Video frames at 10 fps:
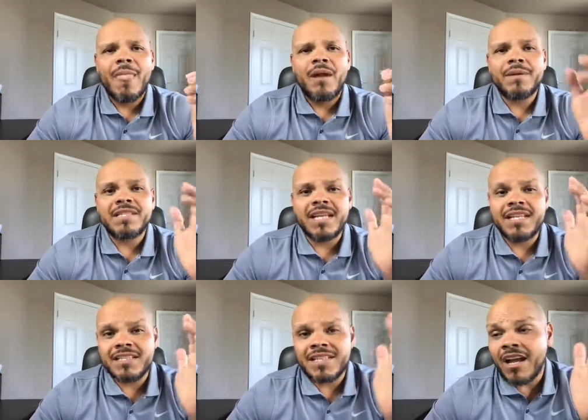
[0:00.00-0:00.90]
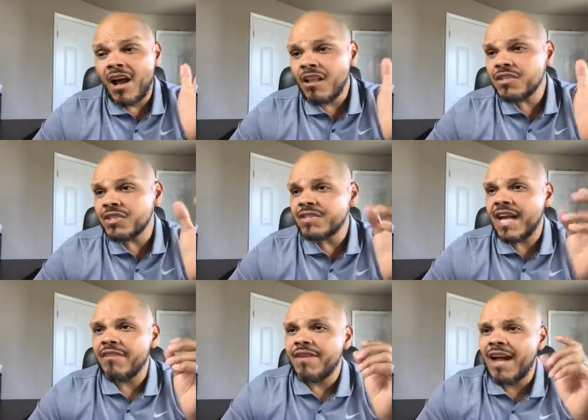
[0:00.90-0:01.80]
I mean, psych- psychologists
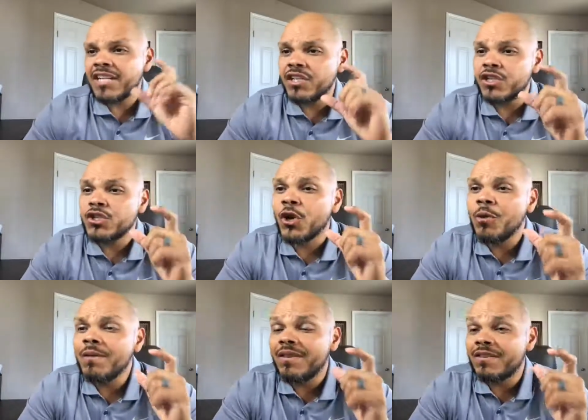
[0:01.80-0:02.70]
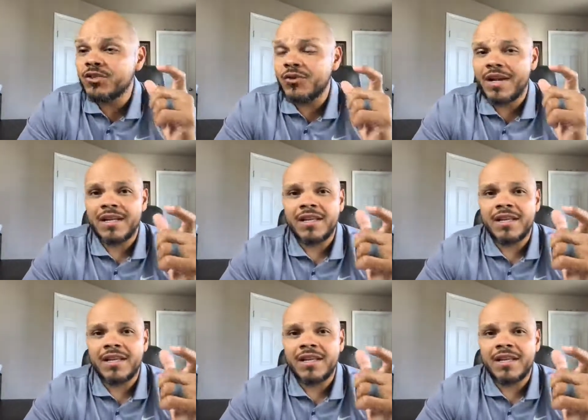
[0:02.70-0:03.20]
have actually termed this trend.